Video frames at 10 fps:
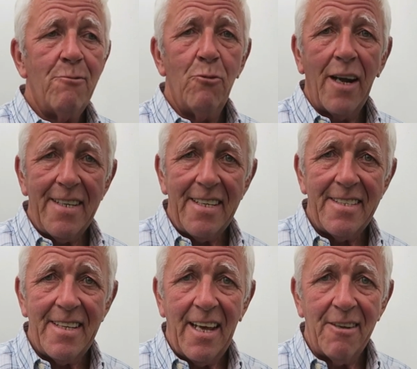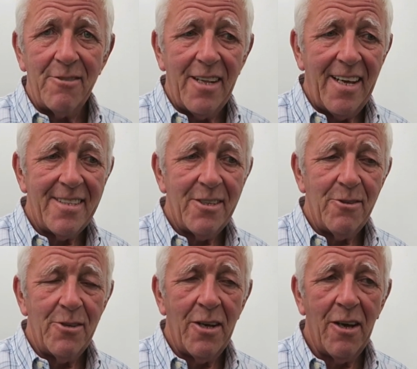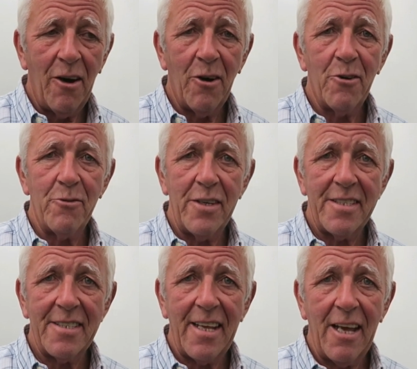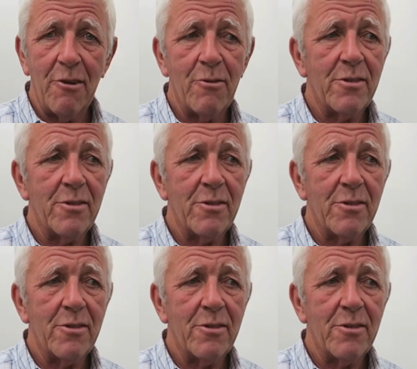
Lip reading: radish down there to harvest now,